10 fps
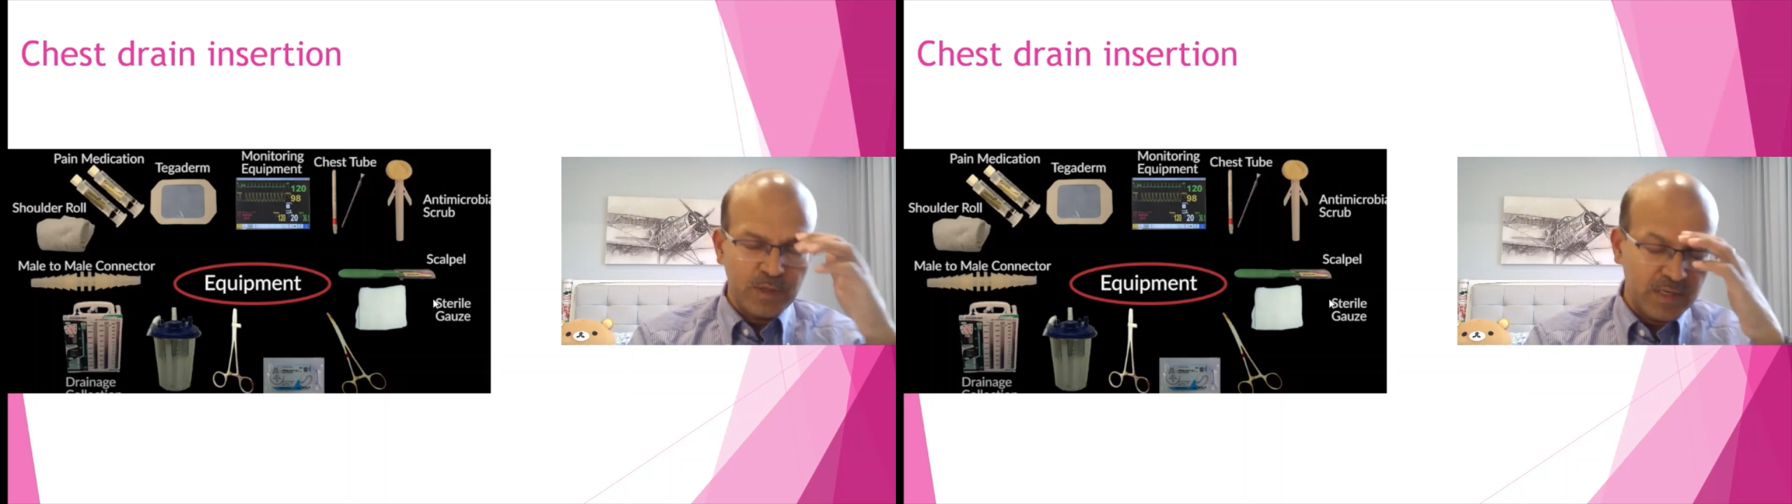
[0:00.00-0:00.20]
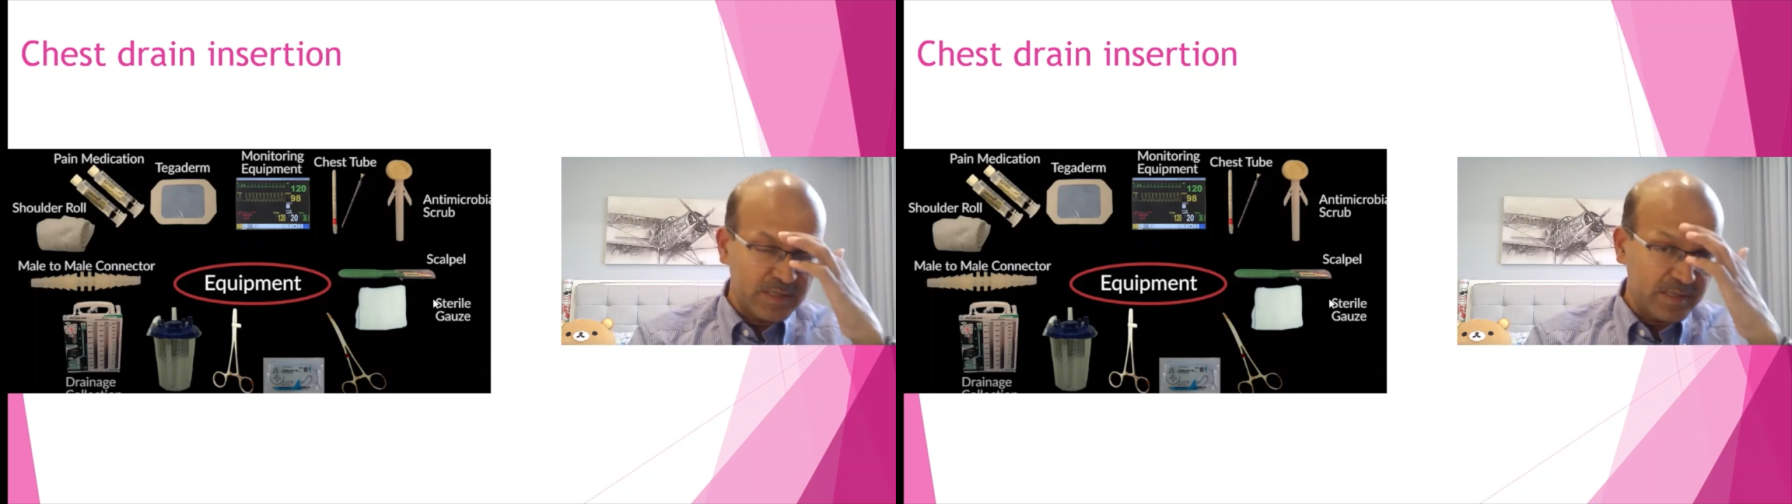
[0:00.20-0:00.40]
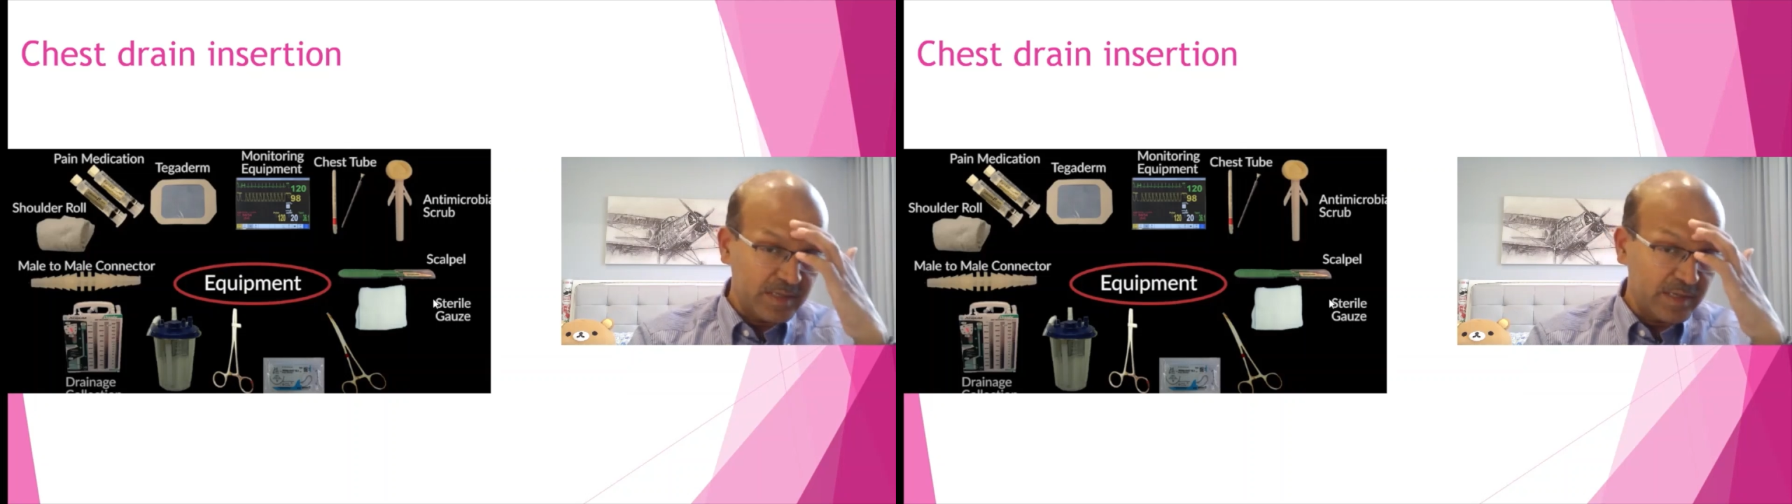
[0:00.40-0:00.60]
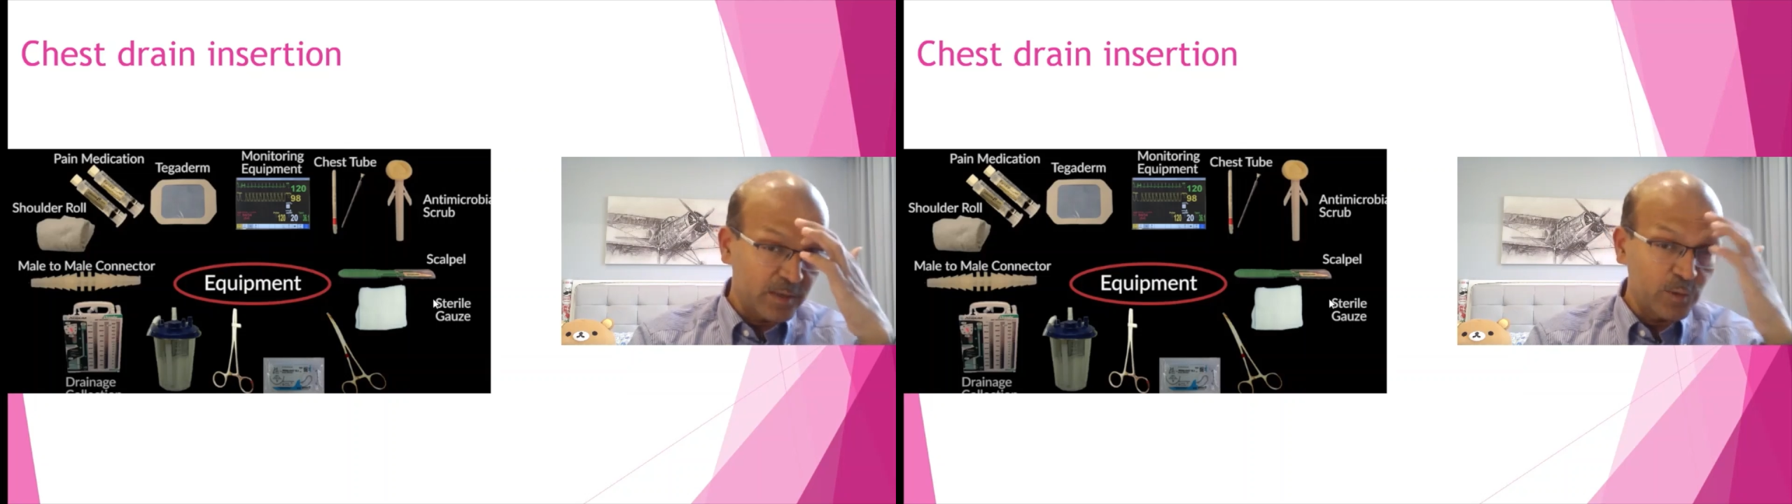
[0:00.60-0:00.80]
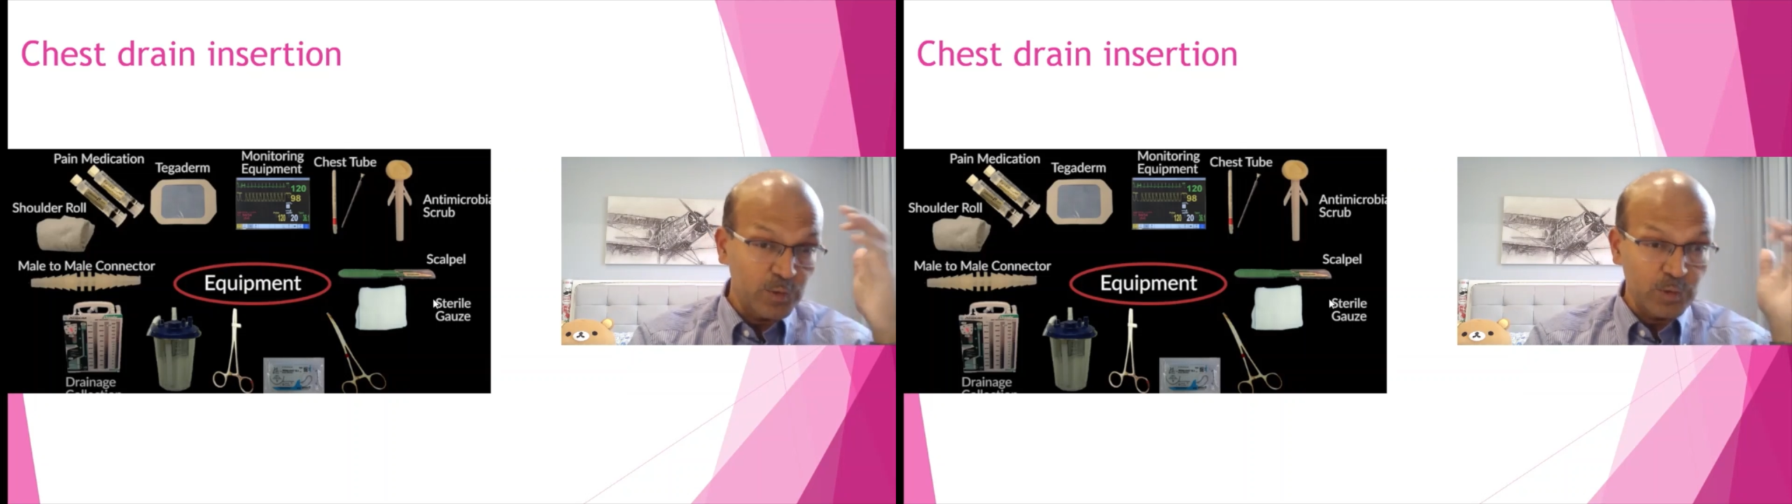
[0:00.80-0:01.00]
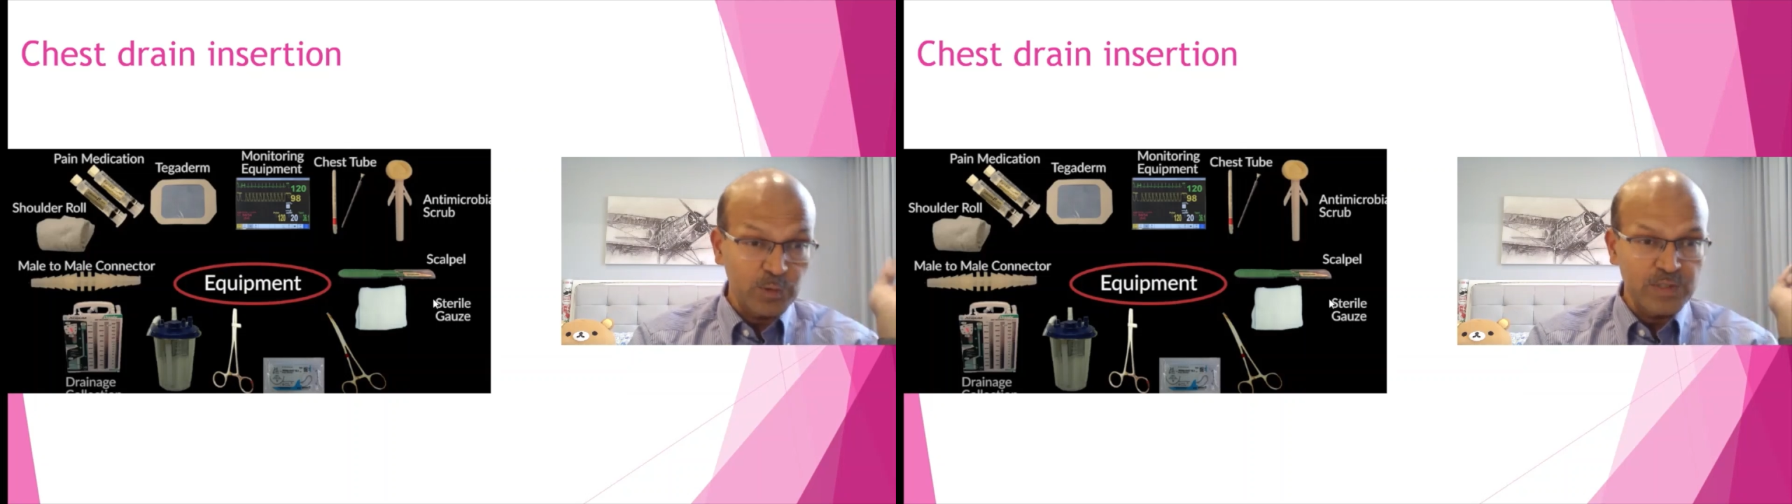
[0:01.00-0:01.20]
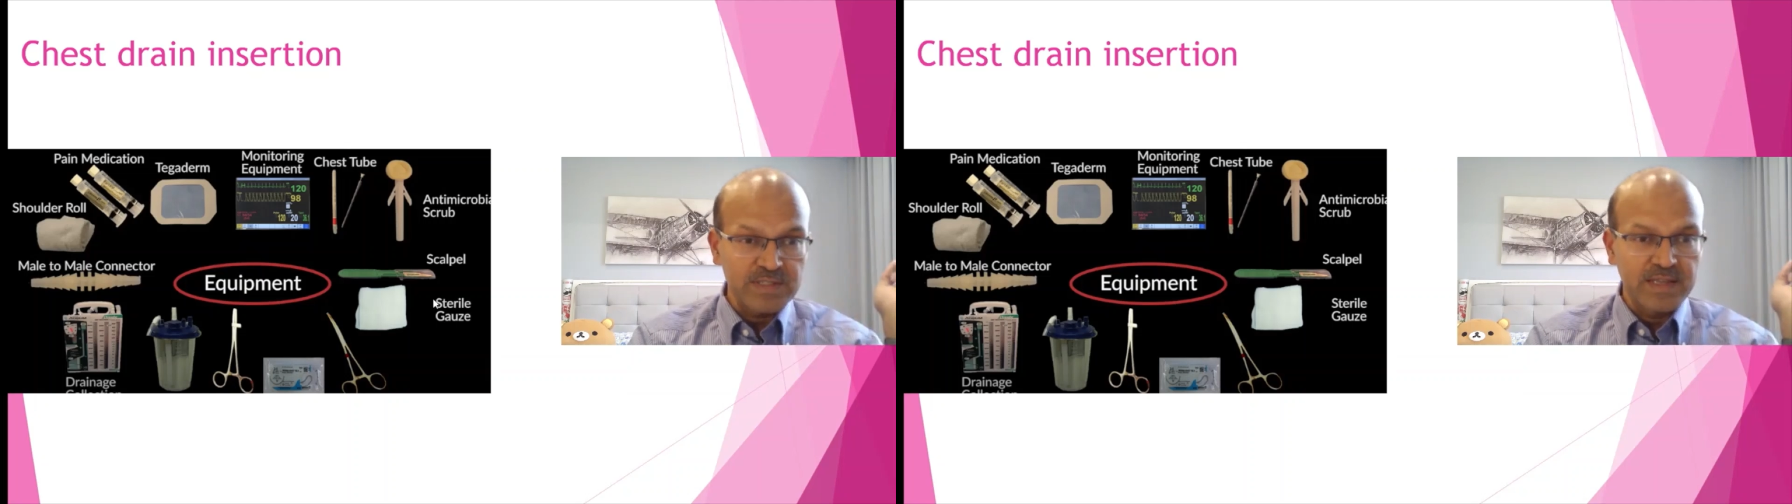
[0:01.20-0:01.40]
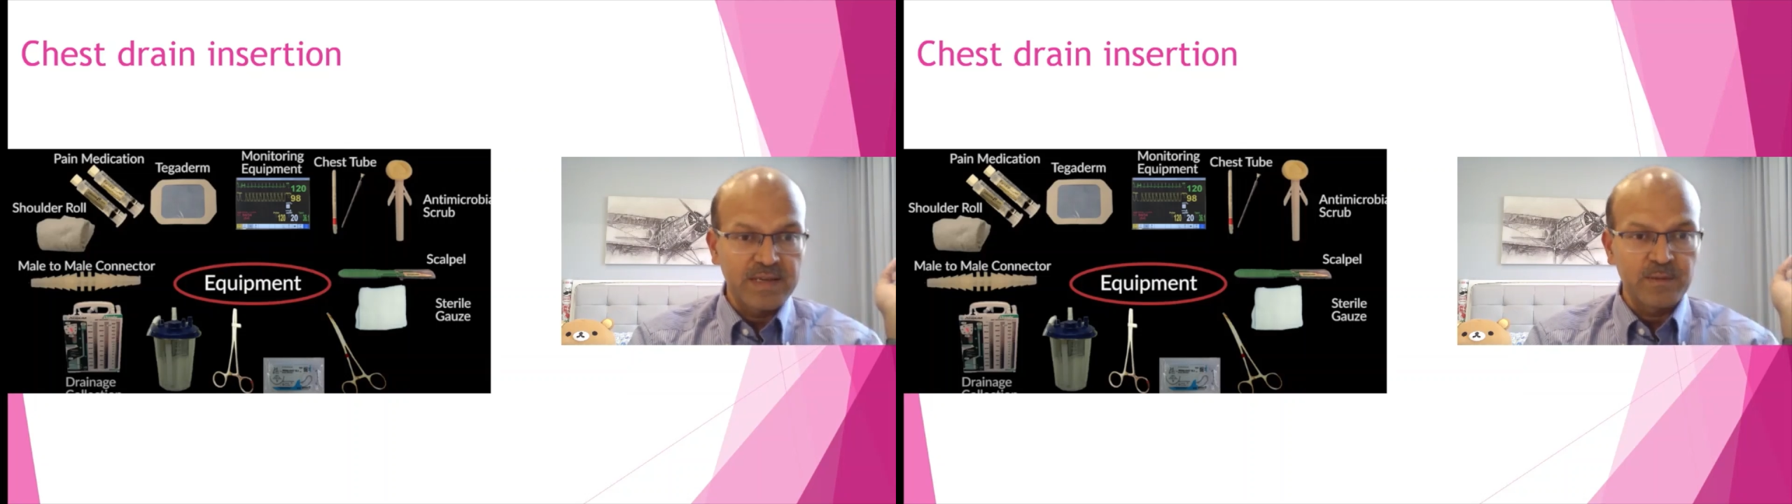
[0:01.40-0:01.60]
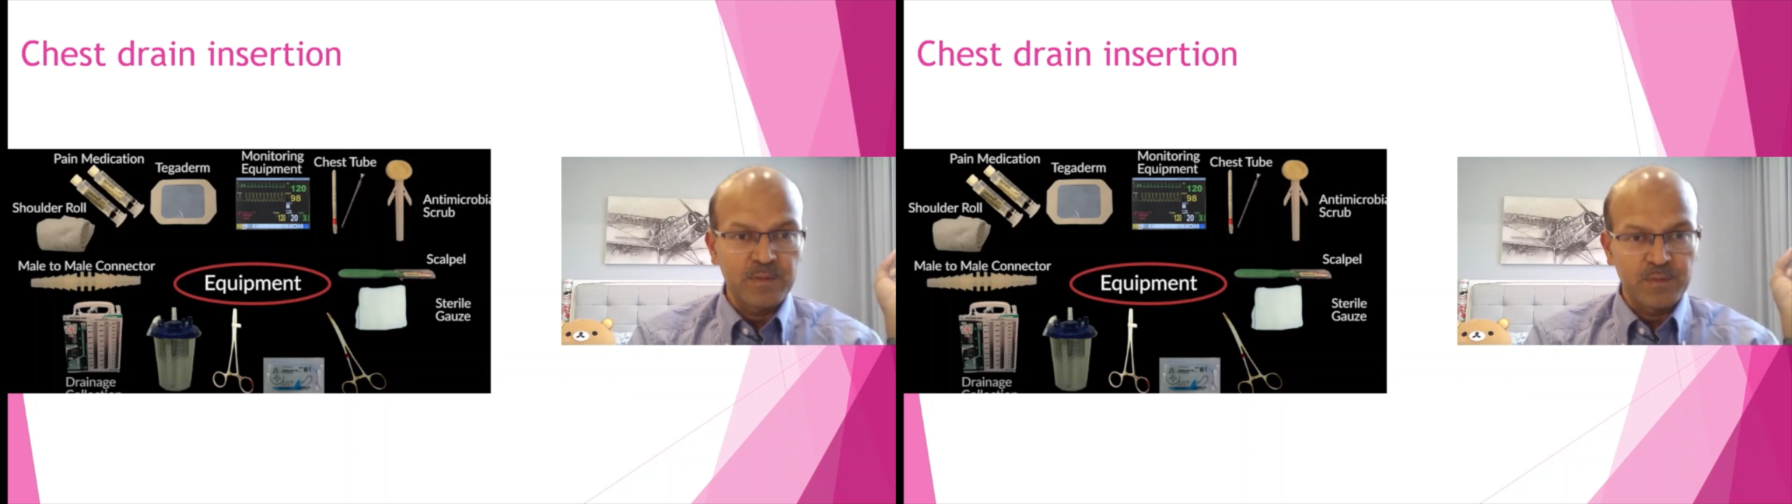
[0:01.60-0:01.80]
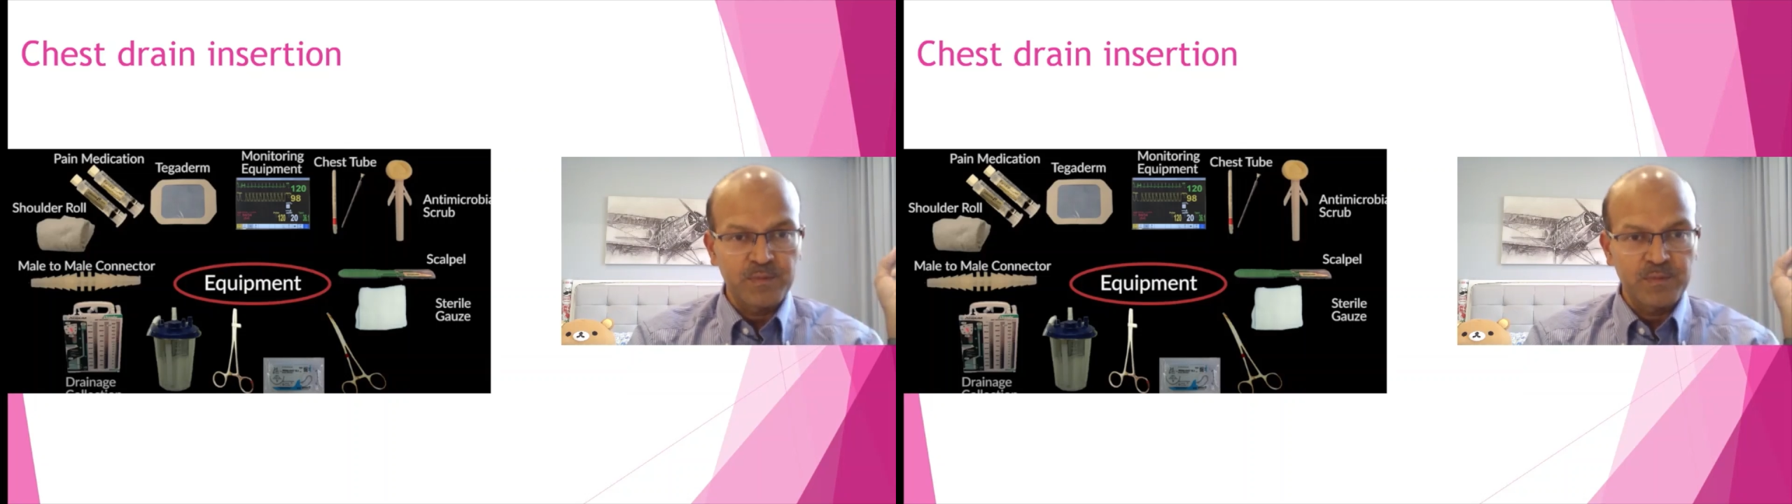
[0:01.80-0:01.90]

can't really go through the skin